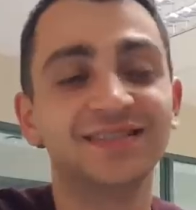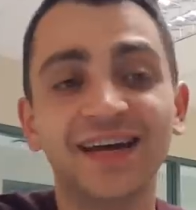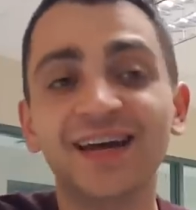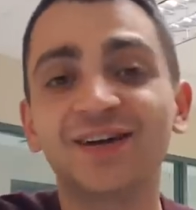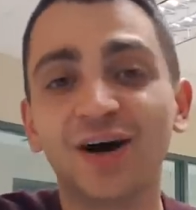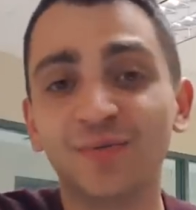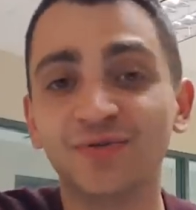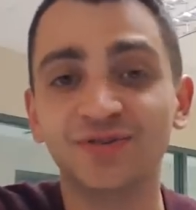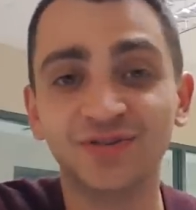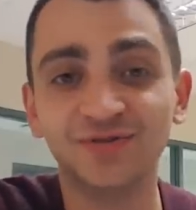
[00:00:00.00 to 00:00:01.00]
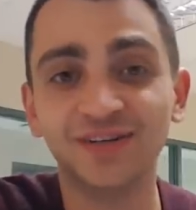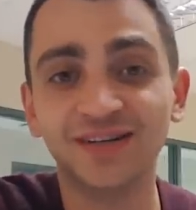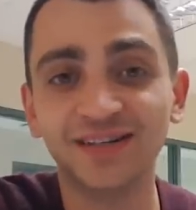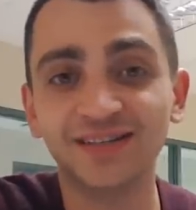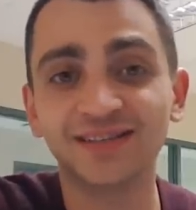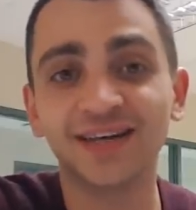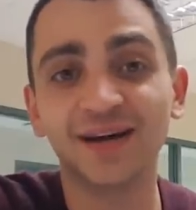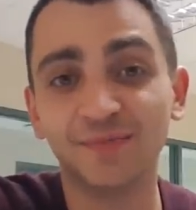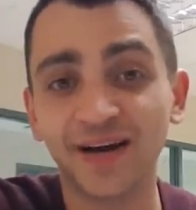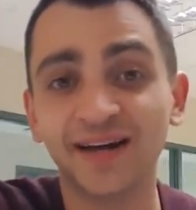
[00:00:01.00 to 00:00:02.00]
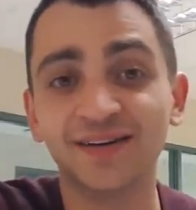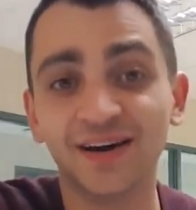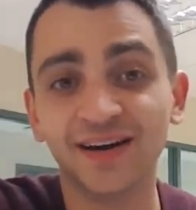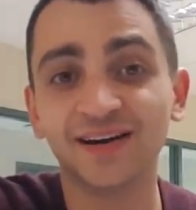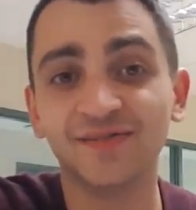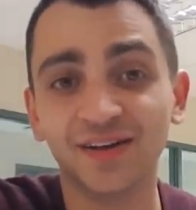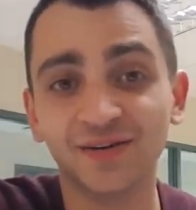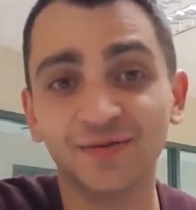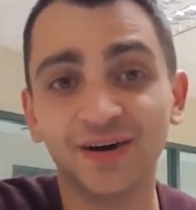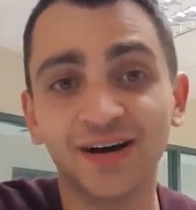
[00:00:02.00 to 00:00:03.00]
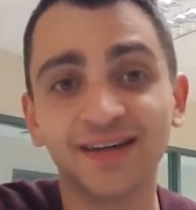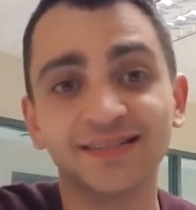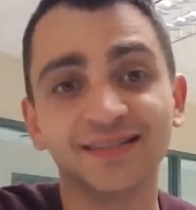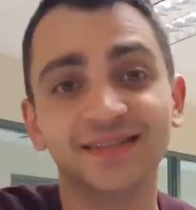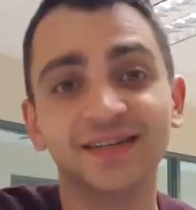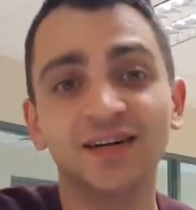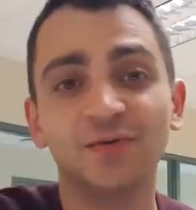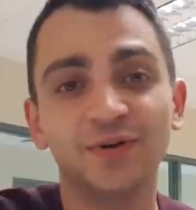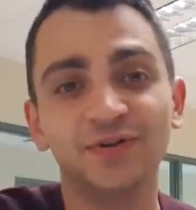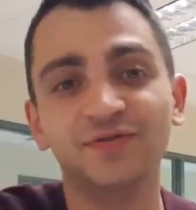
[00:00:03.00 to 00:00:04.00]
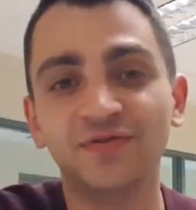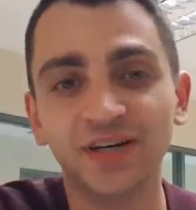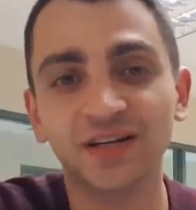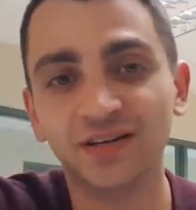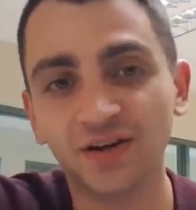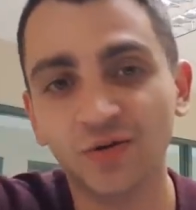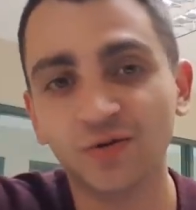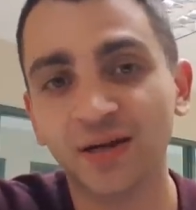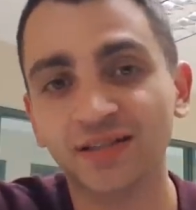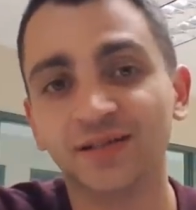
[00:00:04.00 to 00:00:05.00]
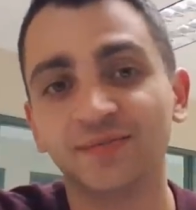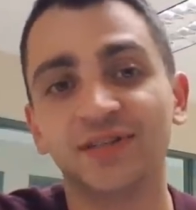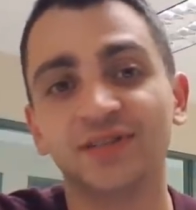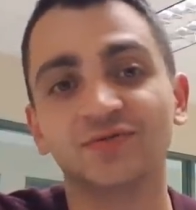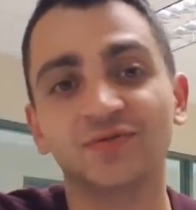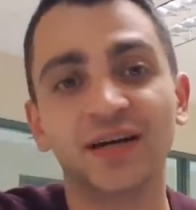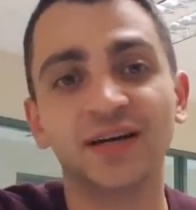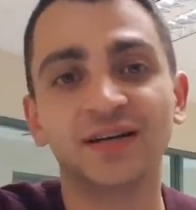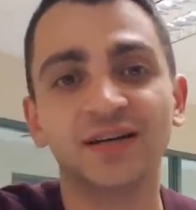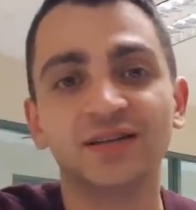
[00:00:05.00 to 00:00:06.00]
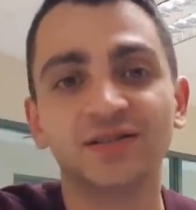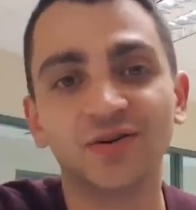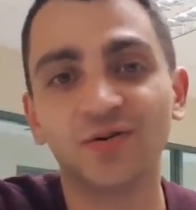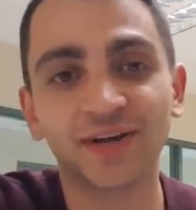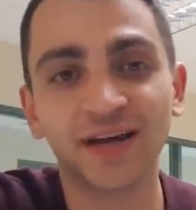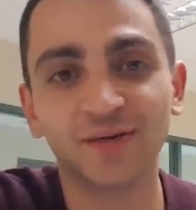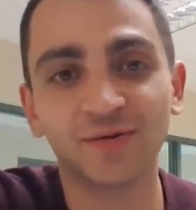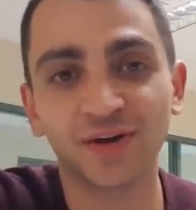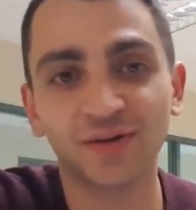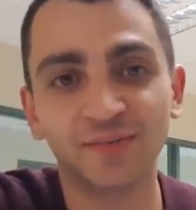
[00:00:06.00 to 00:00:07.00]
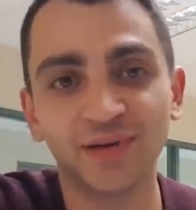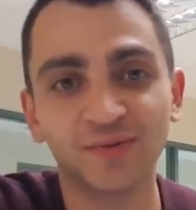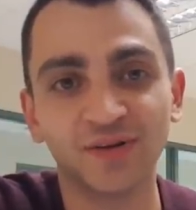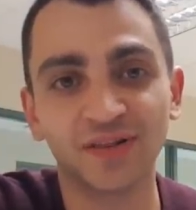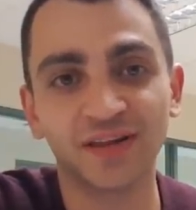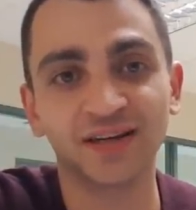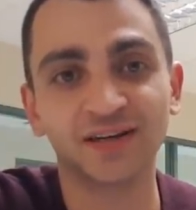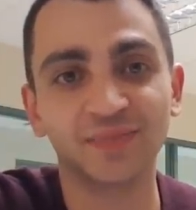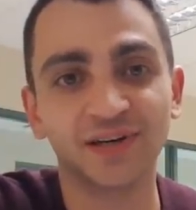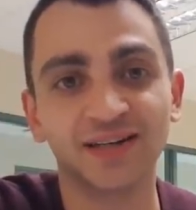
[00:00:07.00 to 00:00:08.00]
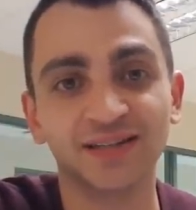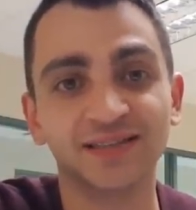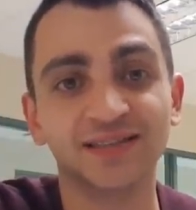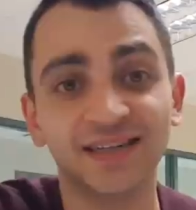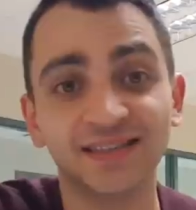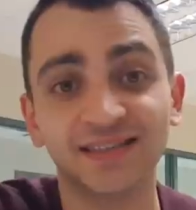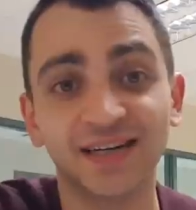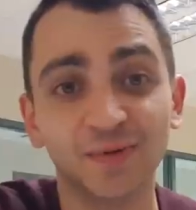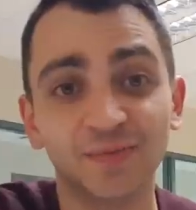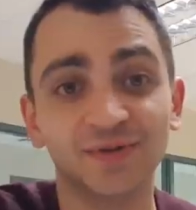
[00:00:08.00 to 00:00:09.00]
Take opportunities that I might not have otherwise, and when you feel and know that something is right, don't care what other people think because it doesn't help